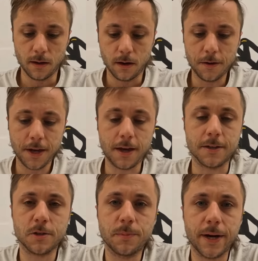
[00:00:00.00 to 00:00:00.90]
Okay,
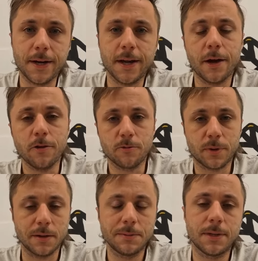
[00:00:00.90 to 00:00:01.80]
so by now you've
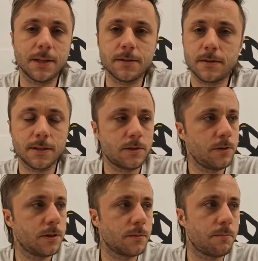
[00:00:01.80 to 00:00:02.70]
probably been listening to
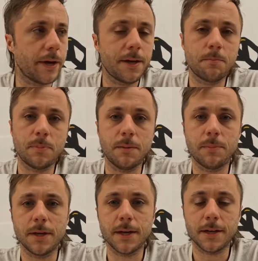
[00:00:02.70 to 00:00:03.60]
your bike
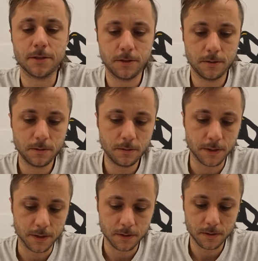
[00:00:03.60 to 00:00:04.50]
beeping at you
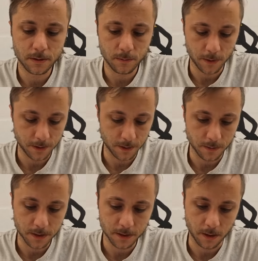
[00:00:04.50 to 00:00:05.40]
and it's wondering
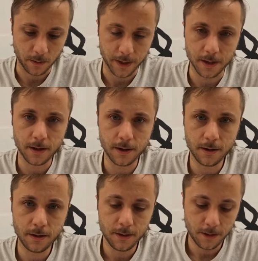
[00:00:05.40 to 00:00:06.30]
what's going
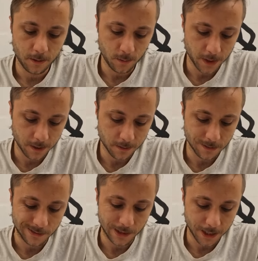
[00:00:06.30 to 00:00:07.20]
on. Well,
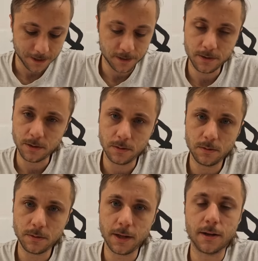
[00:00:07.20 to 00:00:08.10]
let's
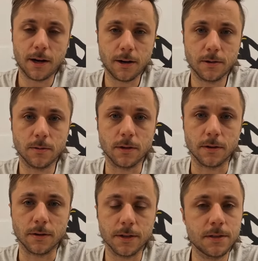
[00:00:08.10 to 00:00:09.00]
do an auto
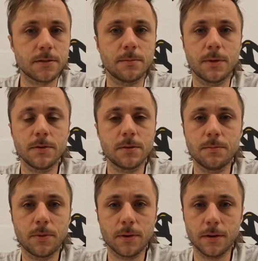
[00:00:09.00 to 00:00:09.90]
learn. It's the most
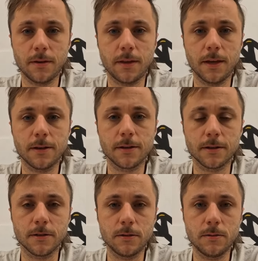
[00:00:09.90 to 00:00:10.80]
important thing you're going
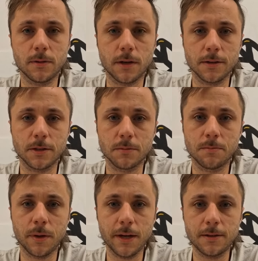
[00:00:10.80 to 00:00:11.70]
to do on your
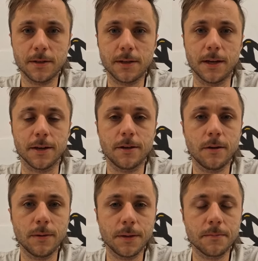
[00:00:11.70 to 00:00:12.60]
bike to get it
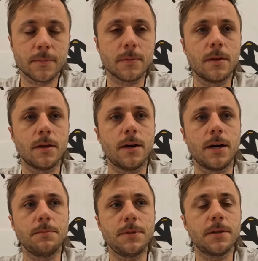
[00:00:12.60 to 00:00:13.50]
going.
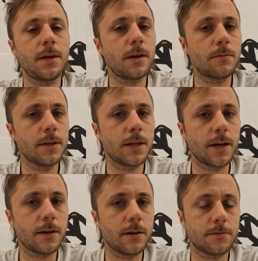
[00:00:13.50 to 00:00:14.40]
You can't
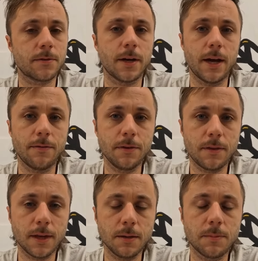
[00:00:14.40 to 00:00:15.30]
rely on it for
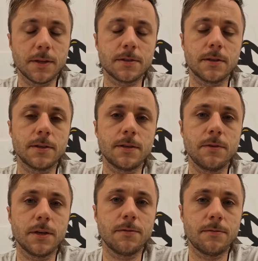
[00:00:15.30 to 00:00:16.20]
everything, but it's going to give
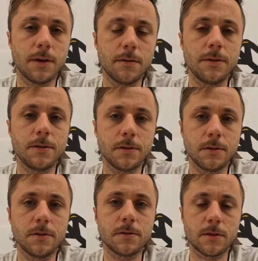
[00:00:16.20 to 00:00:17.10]
you a very
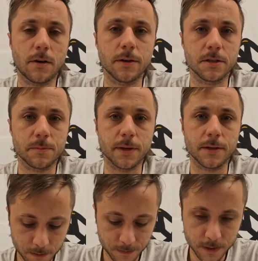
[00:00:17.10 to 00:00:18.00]
good starting
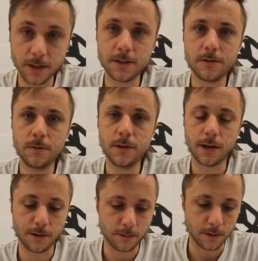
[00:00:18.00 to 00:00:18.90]
spot. So let's do the
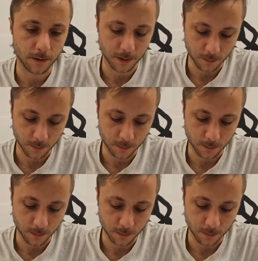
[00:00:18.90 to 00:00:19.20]
auto learn.